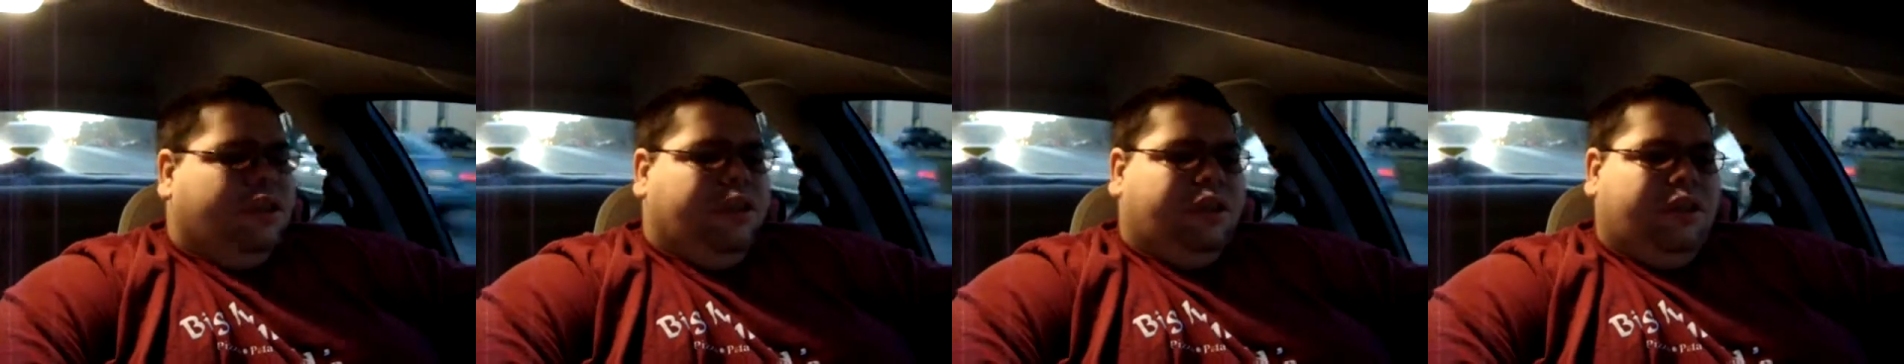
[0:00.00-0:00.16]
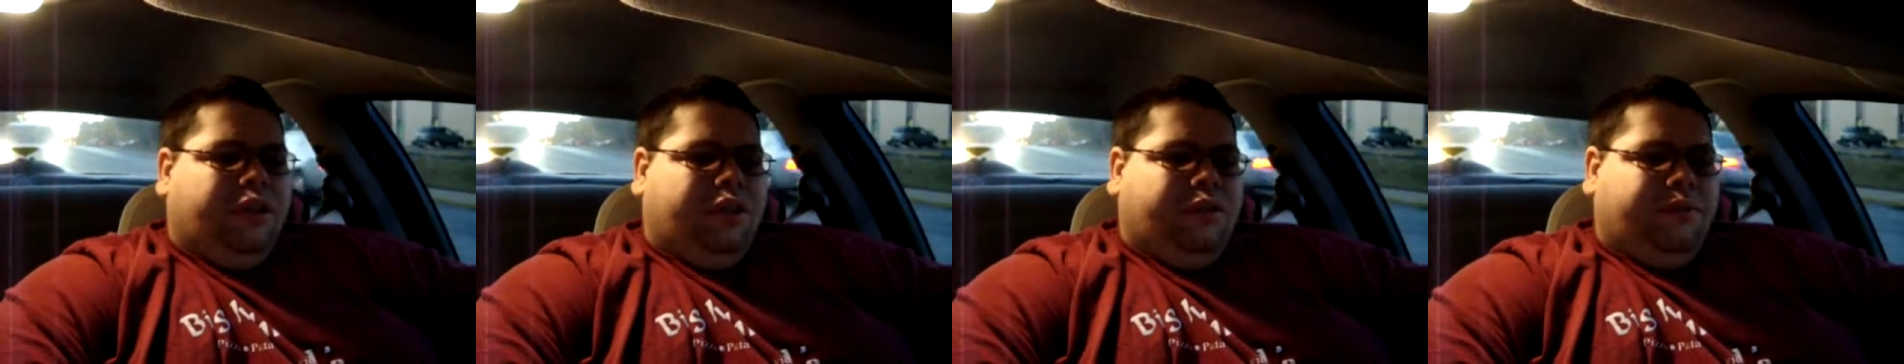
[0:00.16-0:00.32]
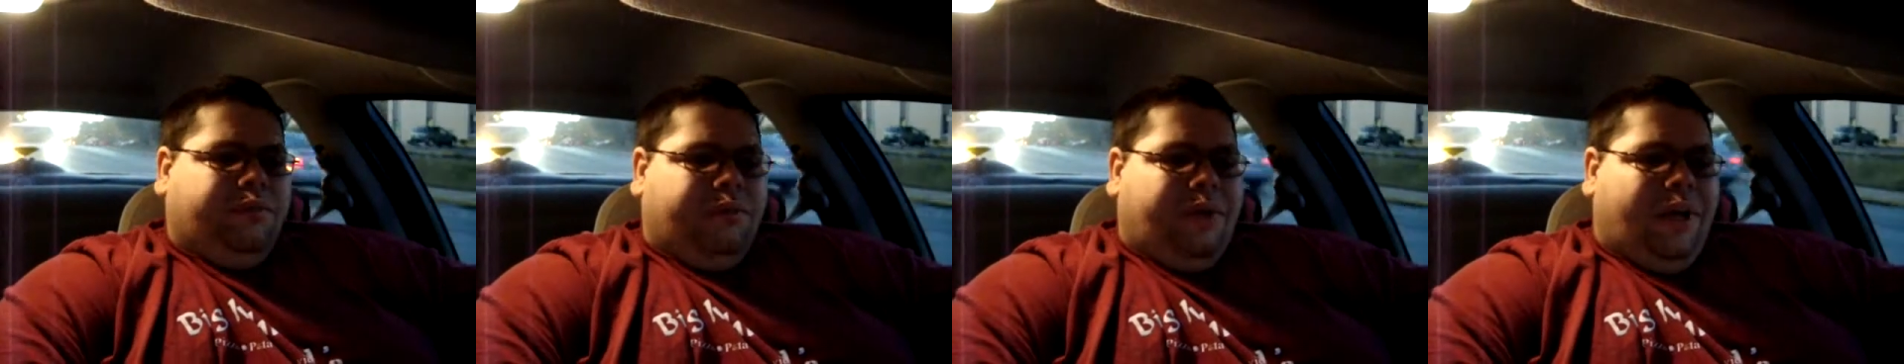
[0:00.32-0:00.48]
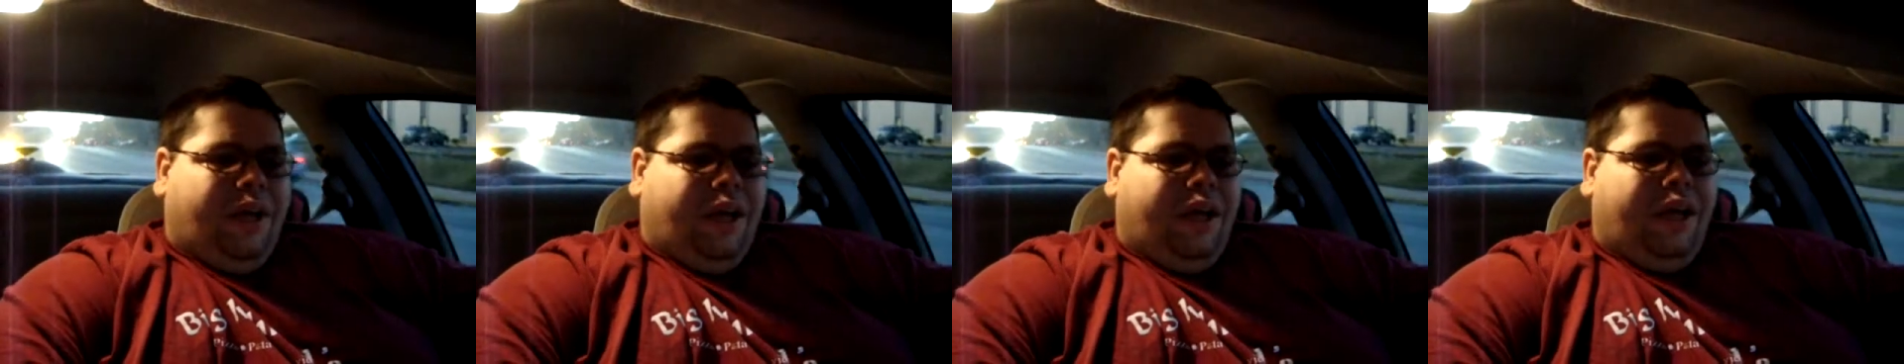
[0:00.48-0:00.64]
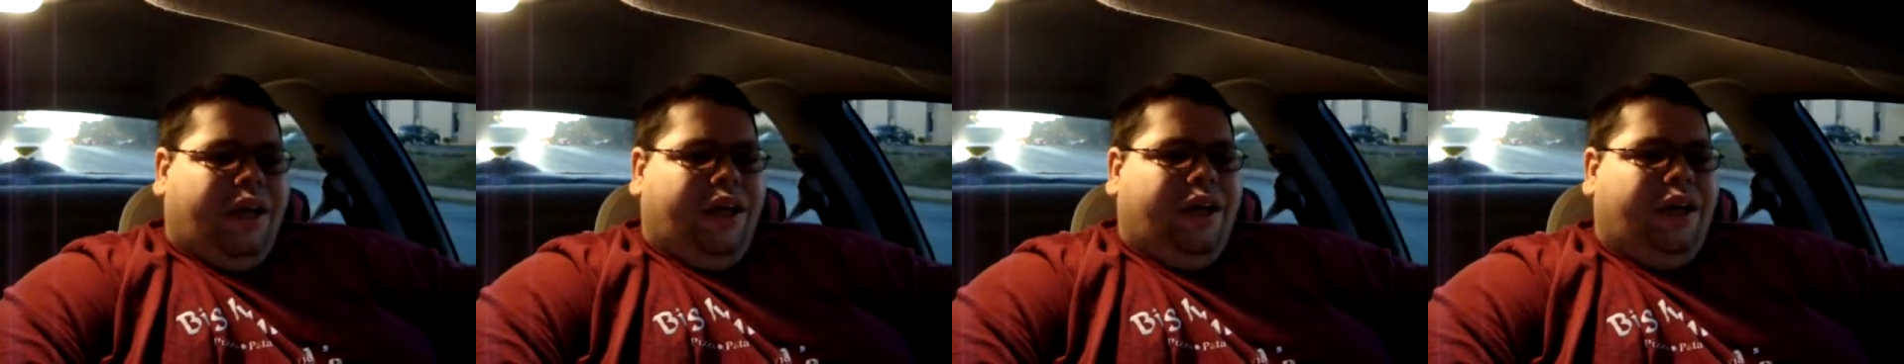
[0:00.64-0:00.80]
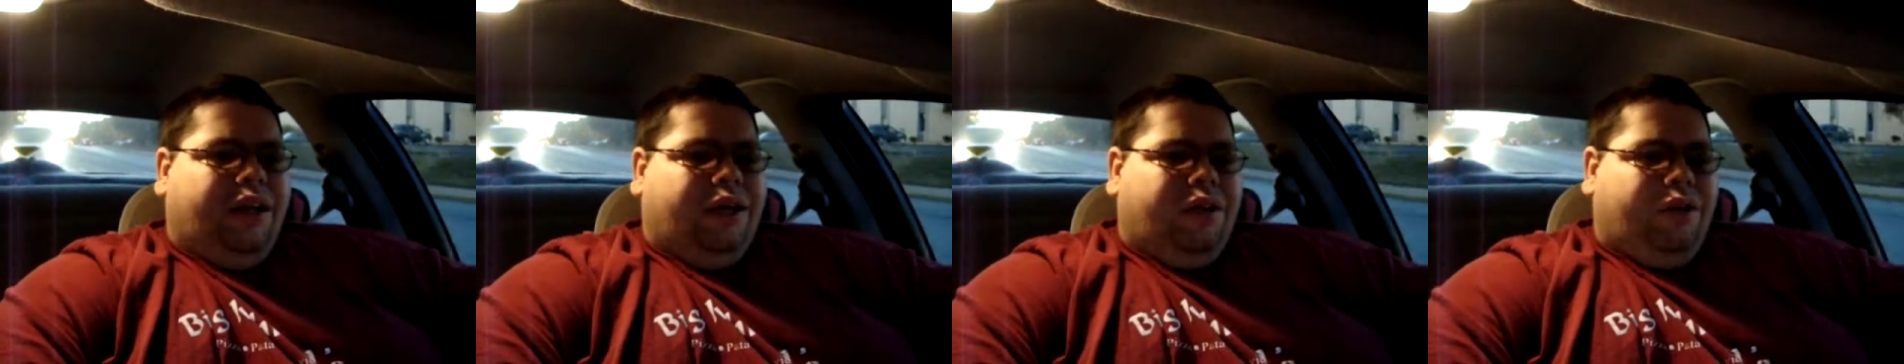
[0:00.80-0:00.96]
I'm
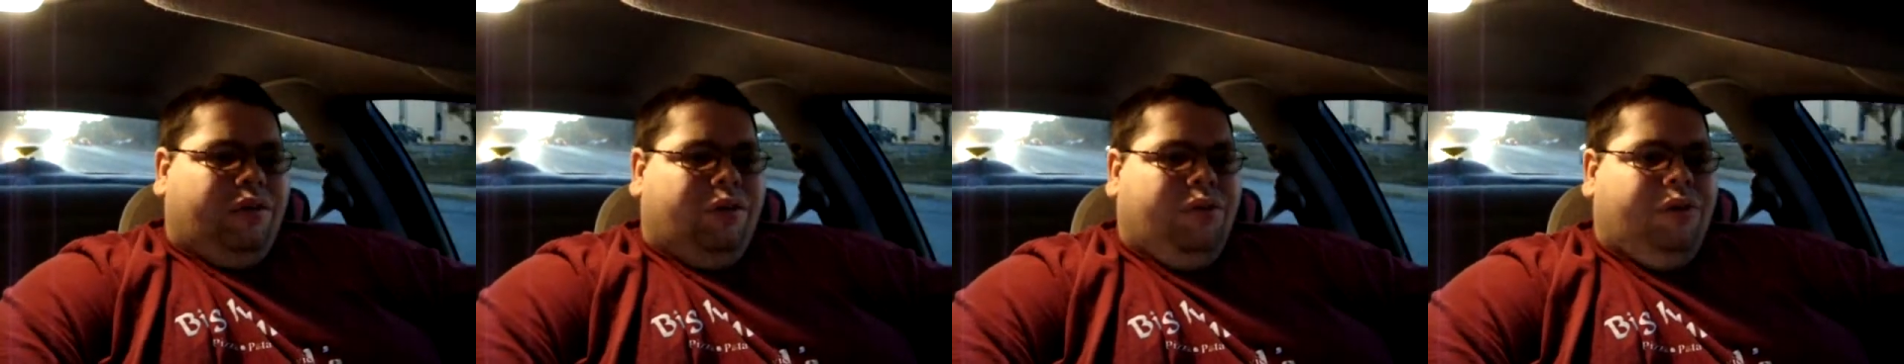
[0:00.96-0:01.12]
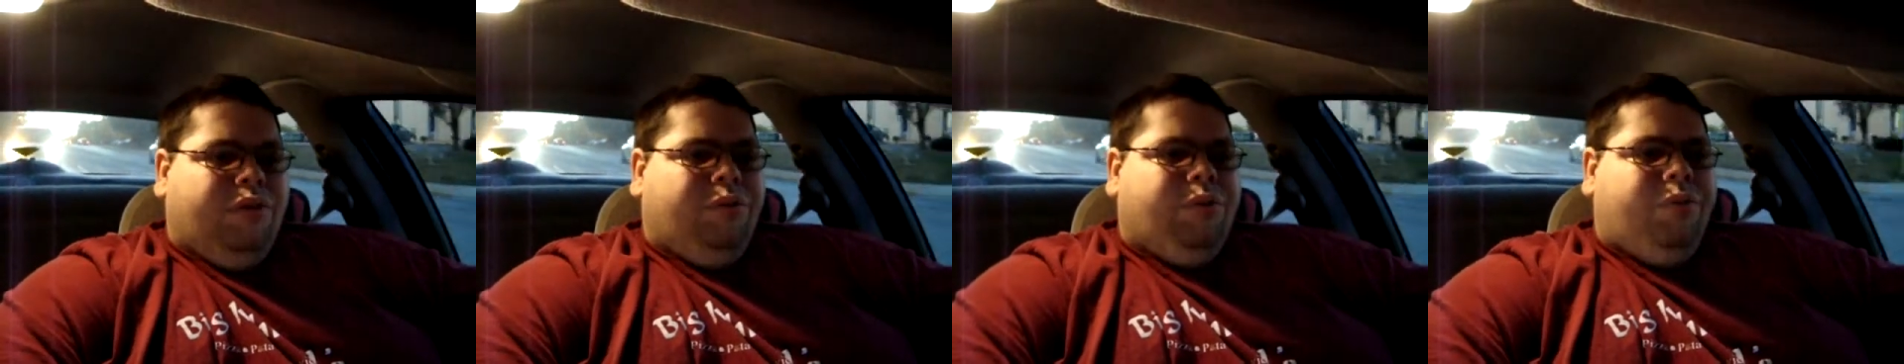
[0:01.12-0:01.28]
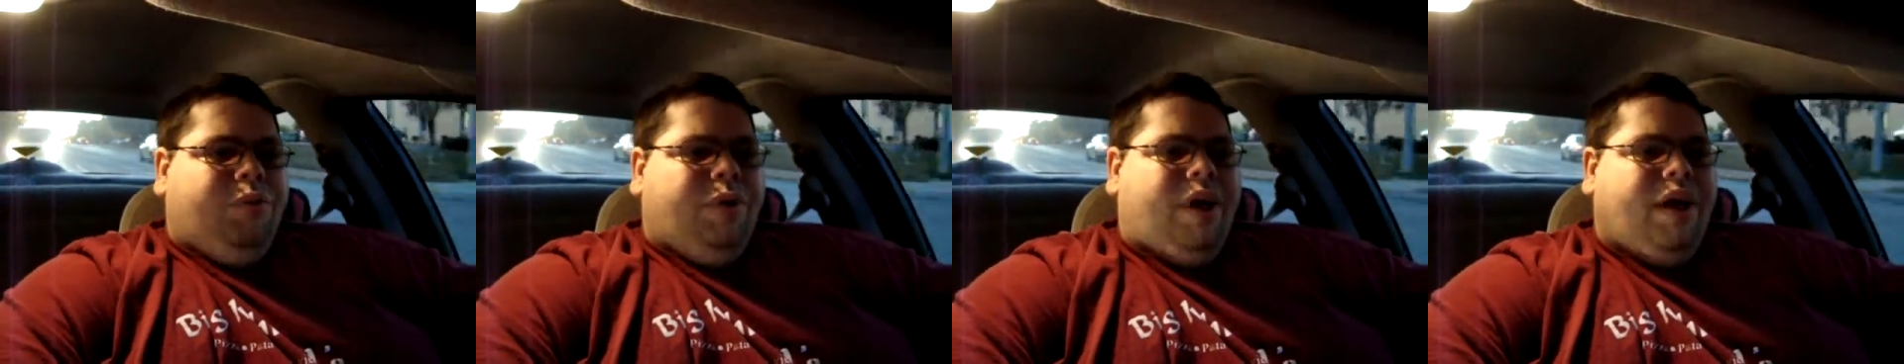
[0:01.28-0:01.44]
not gonna